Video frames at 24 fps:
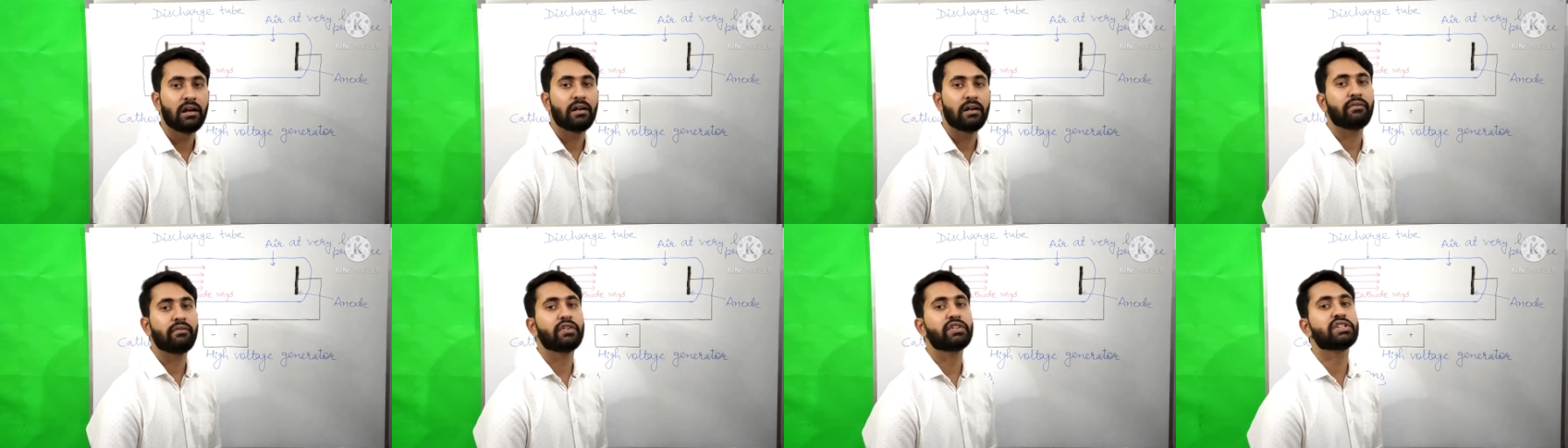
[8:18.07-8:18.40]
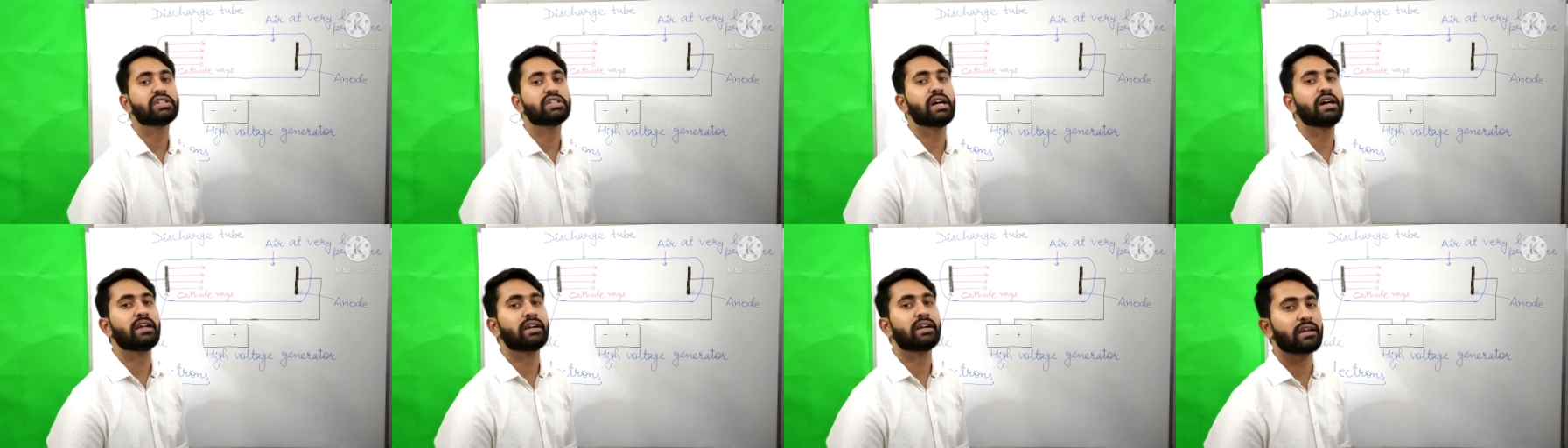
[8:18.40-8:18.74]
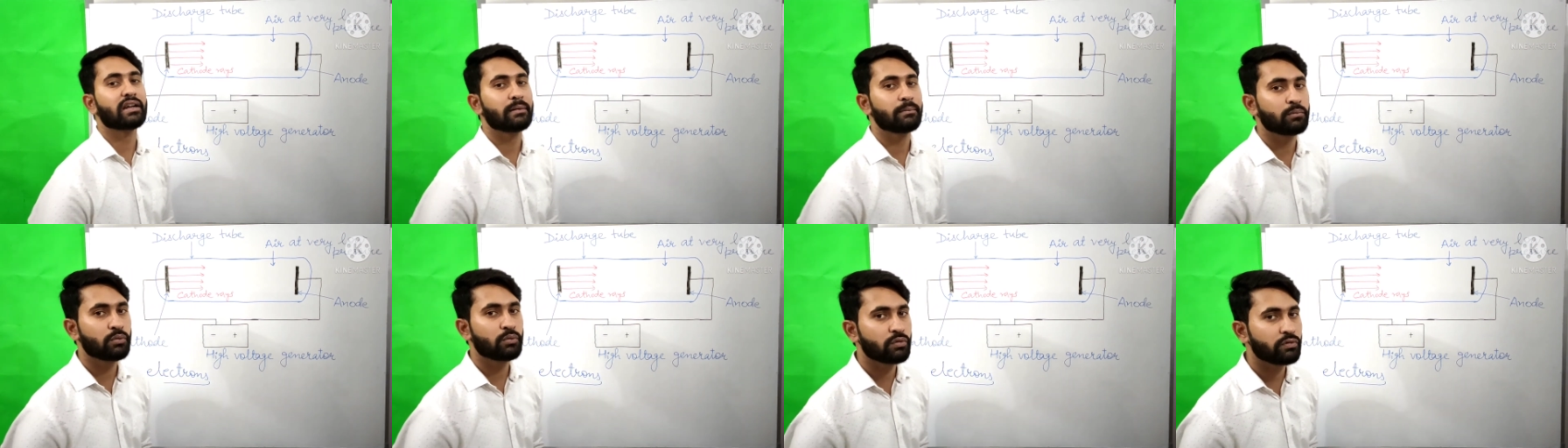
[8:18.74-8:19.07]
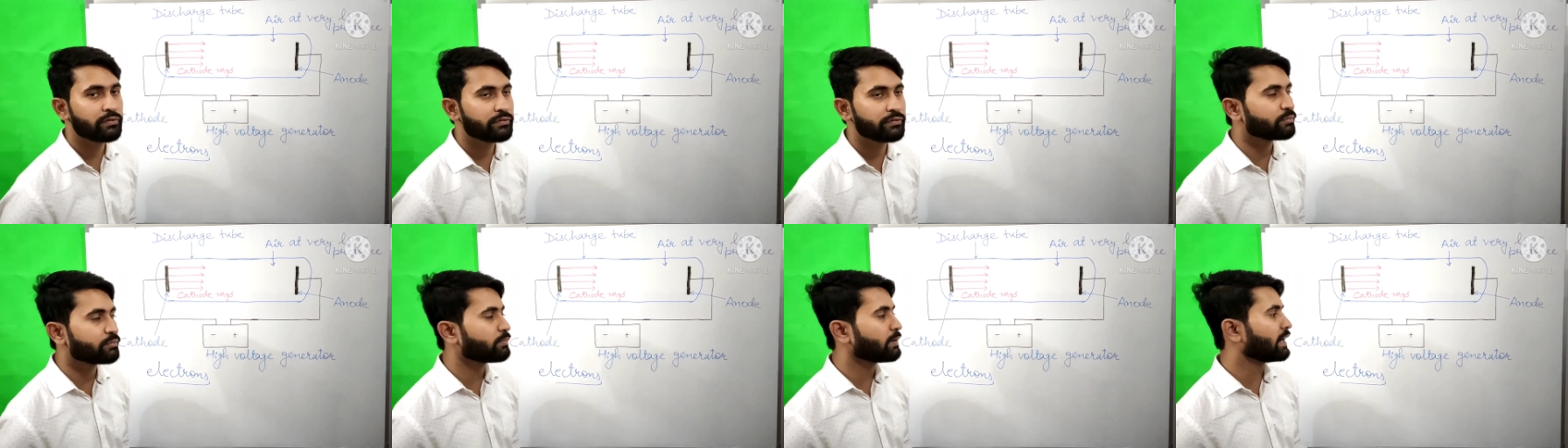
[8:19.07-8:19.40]
which are
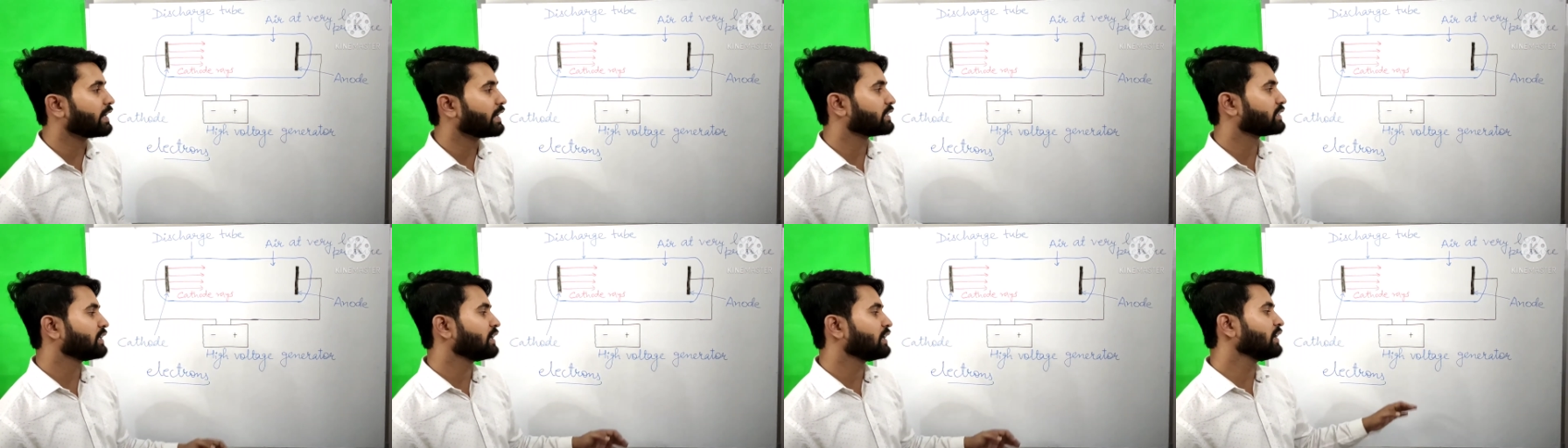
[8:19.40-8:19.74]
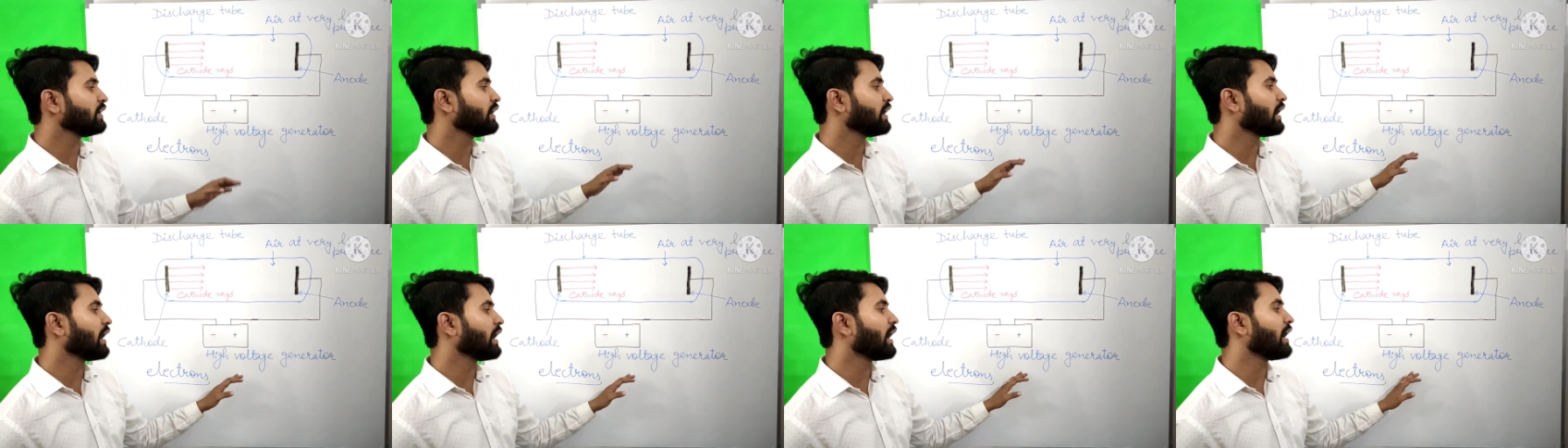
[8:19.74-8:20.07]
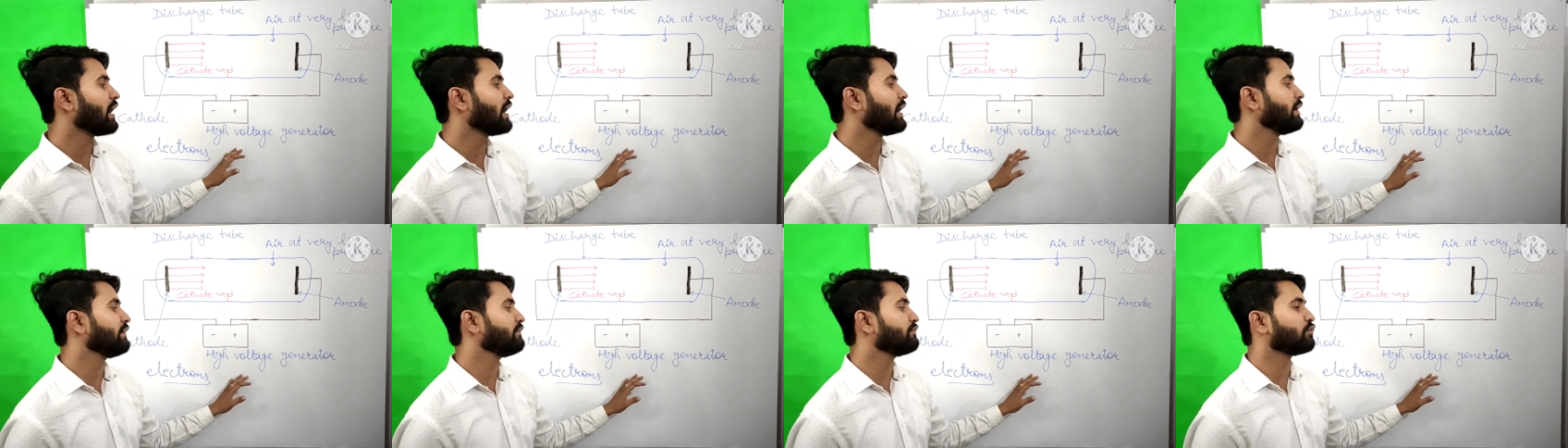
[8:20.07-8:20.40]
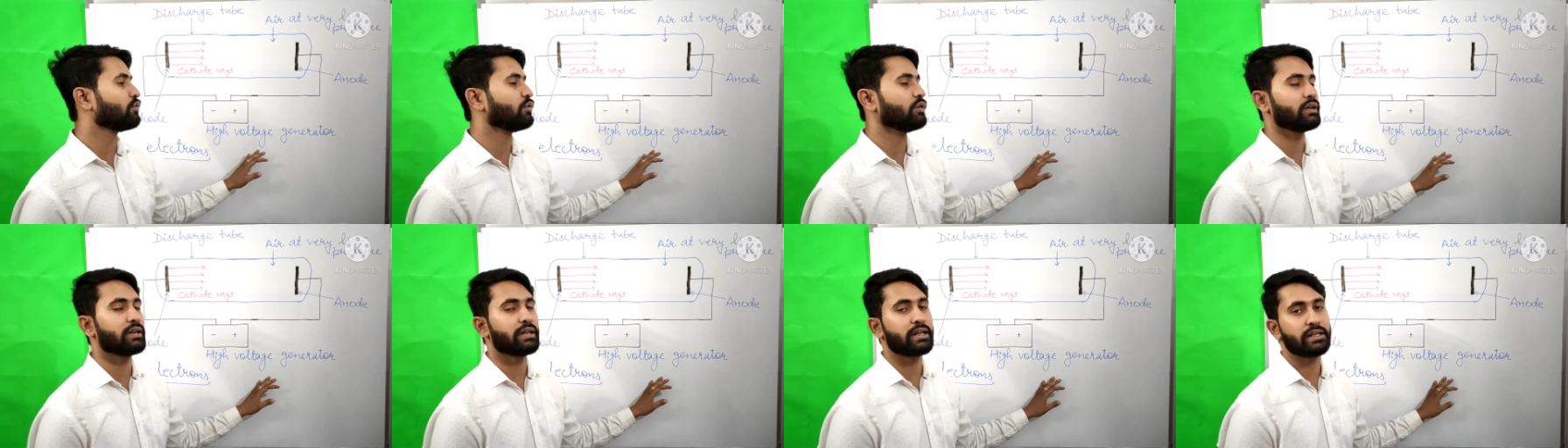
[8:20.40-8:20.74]
removed by the high
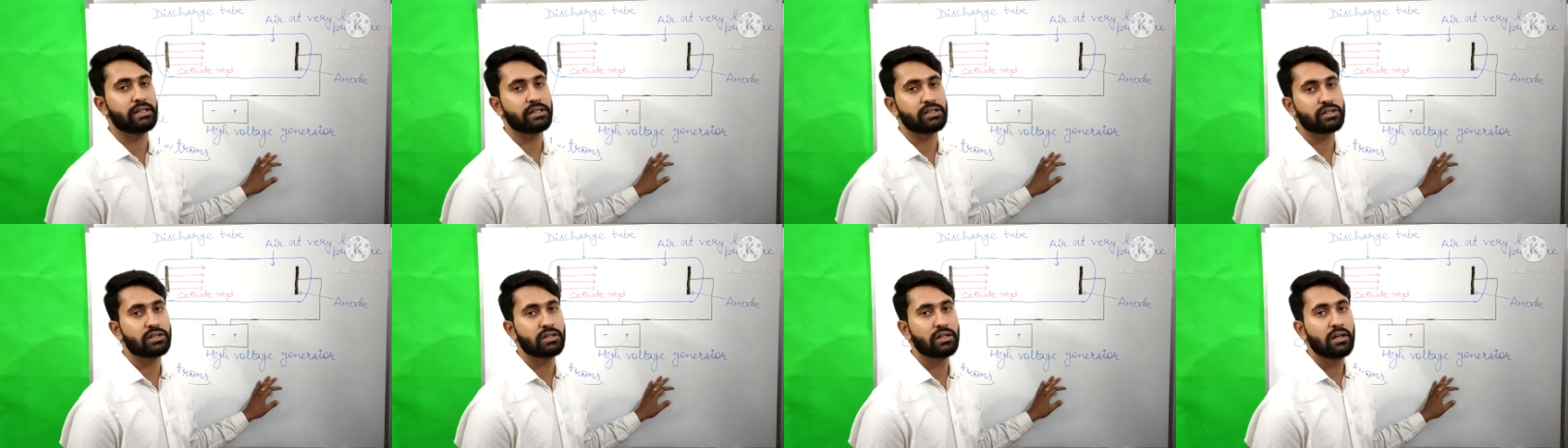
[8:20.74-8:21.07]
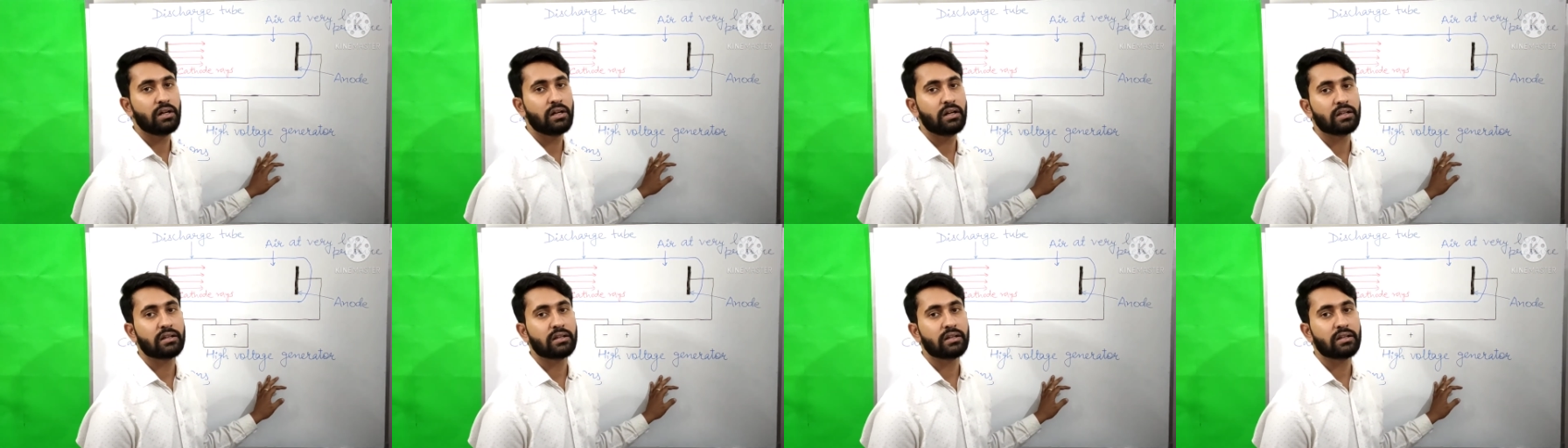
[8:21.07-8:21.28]
voltage